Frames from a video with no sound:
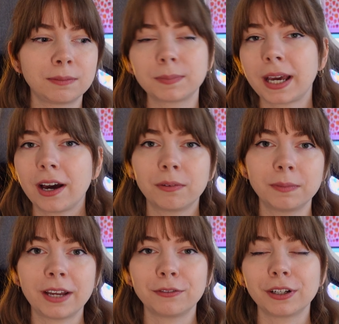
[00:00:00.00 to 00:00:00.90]
how
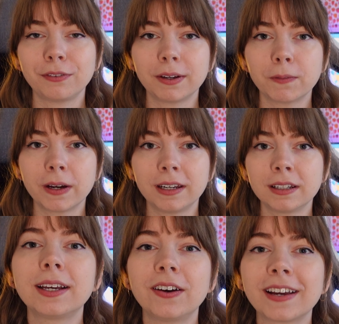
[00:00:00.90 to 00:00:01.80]
everything went.
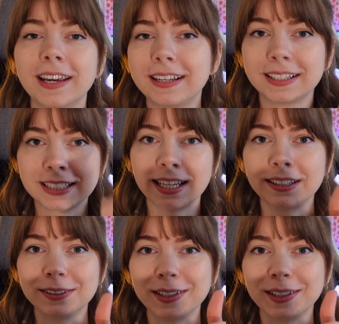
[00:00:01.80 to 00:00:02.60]
Okay, let's get into